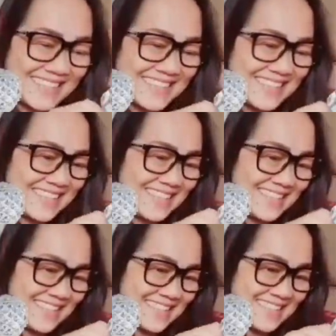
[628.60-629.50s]

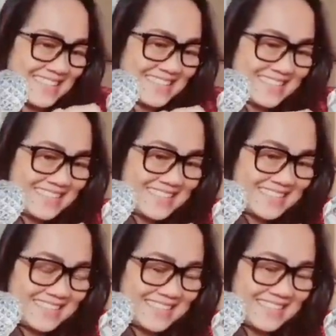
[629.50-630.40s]
[no speech]